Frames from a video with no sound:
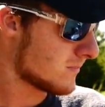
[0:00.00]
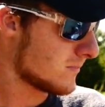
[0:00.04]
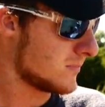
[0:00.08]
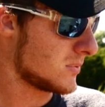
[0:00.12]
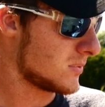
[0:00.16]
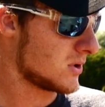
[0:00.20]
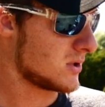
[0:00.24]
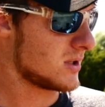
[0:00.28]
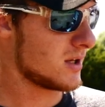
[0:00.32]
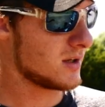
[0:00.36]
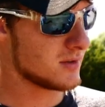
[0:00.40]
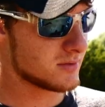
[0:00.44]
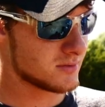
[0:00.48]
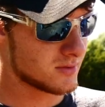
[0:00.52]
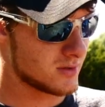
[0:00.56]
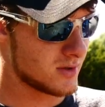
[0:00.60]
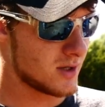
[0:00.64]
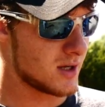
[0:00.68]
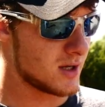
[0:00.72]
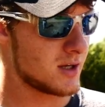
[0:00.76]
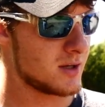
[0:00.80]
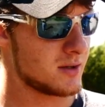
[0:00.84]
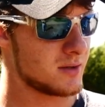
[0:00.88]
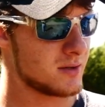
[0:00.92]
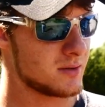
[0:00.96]
But
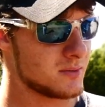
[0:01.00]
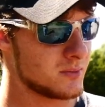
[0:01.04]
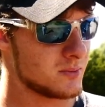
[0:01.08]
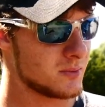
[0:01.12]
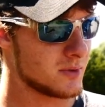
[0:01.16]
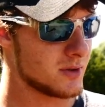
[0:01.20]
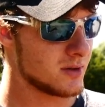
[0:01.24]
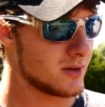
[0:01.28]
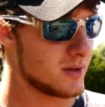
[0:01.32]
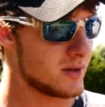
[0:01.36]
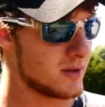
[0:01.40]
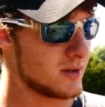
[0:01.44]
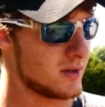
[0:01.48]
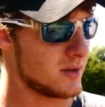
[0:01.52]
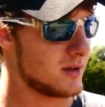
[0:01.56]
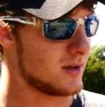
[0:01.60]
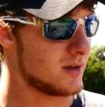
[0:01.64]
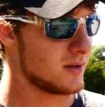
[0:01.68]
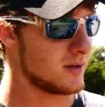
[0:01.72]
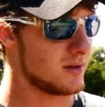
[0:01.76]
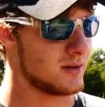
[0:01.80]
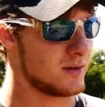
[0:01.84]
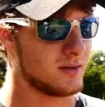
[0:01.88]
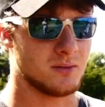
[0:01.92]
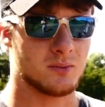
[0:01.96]
yesterday we were in
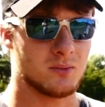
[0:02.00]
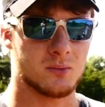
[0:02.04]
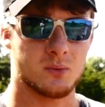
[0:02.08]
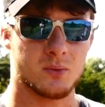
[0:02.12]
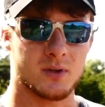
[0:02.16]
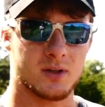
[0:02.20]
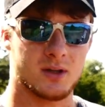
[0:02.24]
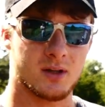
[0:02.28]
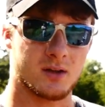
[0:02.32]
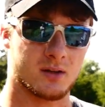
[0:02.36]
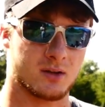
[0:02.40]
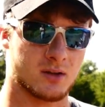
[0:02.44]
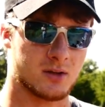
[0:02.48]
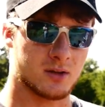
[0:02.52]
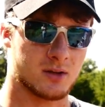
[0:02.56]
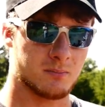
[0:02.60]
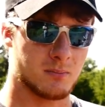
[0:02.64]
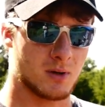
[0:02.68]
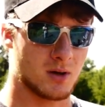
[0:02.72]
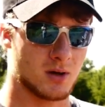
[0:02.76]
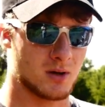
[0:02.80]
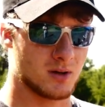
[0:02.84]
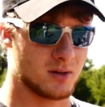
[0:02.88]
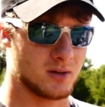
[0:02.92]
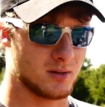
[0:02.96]
here and we did a good
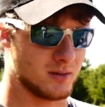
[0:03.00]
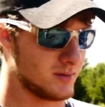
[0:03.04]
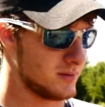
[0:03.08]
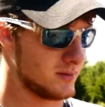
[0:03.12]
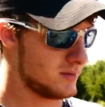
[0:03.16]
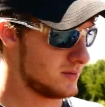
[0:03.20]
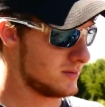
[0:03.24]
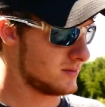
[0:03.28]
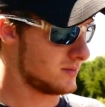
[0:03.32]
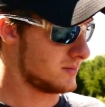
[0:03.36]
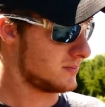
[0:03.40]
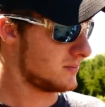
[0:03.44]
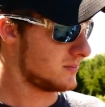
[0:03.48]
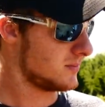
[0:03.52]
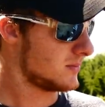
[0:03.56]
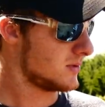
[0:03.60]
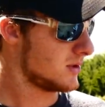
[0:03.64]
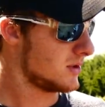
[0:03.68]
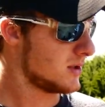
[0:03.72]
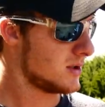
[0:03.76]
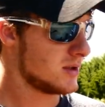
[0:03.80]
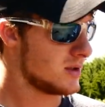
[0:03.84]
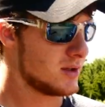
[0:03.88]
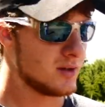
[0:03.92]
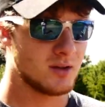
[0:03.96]
burn.
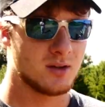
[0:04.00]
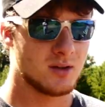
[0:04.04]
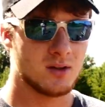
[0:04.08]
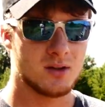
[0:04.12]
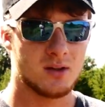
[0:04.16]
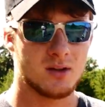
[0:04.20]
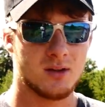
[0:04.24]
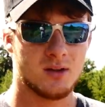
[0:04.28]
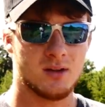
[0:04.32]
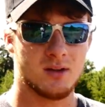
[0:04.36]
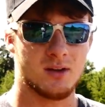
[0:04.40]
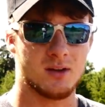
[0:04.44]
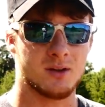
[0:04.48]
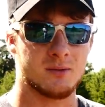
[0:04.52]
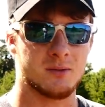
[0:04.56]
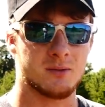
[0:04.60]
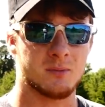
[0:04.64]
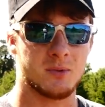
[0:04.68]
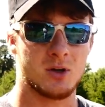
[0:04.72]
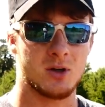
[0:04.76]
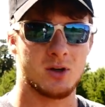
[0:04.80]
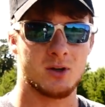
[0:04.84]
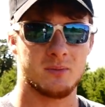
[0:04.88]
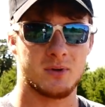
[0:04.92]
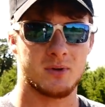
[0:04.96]
My
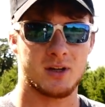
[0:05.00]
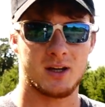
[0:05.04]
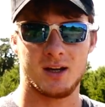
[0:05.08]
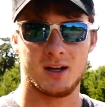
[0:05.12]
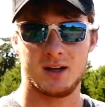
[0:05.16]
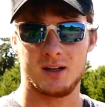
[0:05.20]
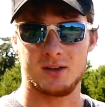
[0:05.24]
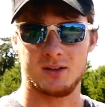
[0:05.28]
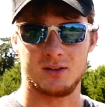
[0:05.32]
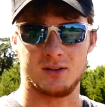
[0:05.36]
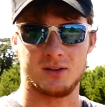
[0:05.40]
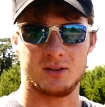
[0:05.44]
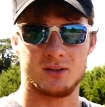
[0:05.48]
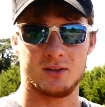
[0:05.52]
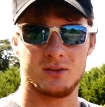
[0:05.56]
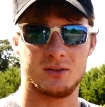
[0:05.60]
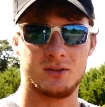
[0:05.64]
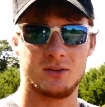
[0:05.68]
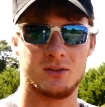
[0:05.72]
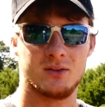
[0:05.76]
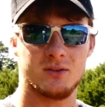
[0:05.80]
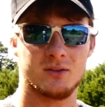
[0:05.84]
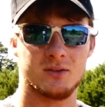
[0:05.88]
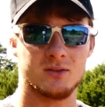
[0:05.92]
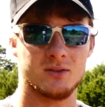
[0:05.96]
mom, dad,
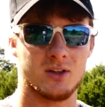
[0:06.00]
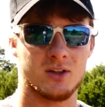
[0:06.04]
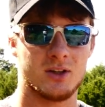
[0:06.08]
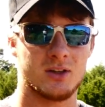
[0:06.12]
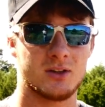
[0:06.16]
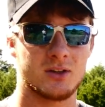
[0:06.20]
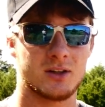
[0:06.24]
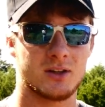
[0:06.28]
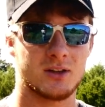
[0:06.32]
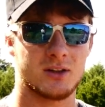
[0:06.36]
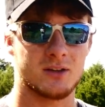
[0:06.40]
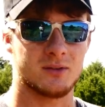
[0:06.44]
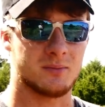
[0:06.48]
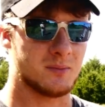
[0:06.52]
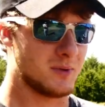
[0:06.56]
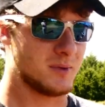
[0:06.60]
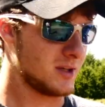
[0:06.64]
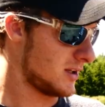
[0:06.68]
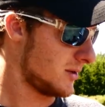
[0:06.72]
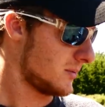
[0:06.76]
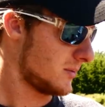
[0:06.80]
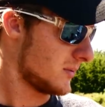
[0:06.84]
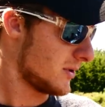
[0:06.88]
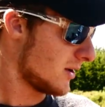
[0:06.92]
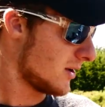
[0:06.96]
Logan, and
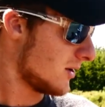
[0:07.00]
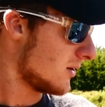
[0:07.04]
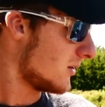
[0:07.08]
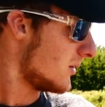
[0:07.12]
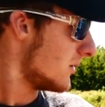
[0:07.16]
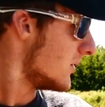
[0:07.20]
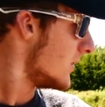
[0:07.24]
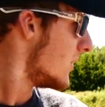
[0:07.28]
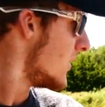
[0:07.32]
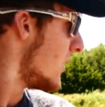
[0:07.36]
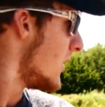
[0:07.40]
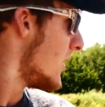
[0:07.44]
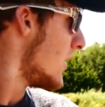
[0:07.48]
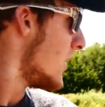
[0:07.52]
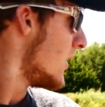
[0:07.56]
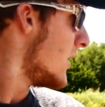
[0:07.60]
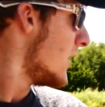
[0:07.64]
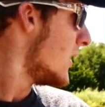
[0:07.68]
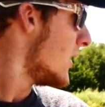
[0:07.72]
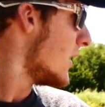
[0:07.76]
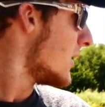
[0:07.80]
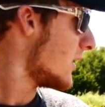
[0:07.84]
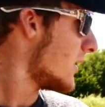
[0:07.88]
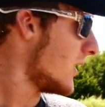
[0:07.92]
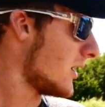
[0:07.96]
me, we all
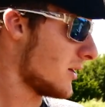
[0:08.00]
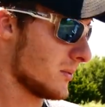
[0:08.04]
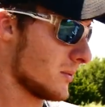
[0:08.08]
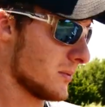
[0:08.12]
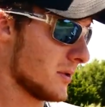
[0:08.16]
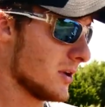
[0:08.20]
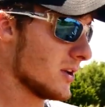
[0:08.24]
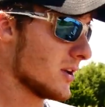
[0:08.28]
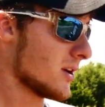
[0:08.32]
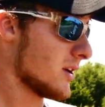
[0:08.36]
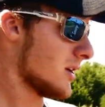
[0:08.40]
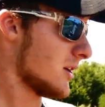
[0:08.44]
got a really